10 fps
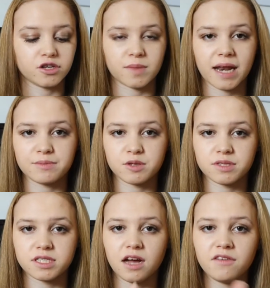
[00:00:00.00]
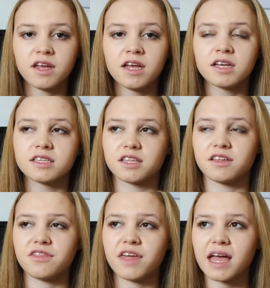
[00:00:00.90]
use my laptop and stuff. So the
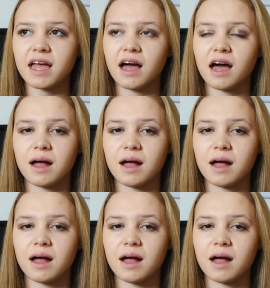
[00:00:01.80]
thing